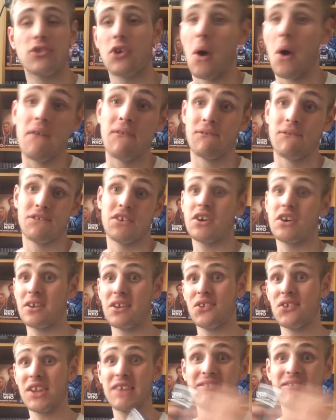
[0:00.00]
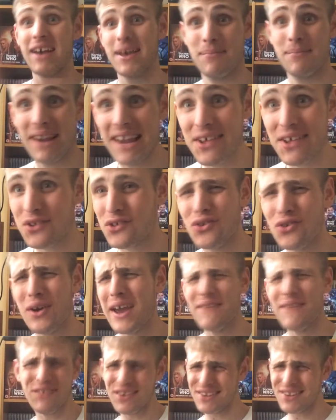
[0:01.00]
So, if you're going to see that in my list,
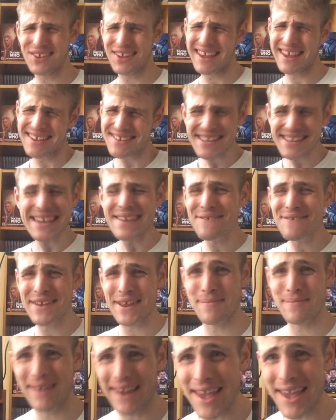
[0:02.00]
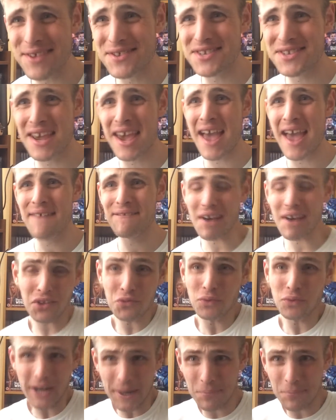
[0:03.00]
or if it is even in my list,
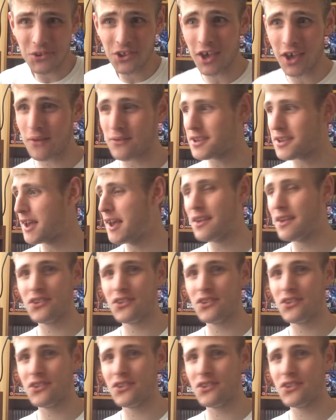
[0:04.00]
that's one episode.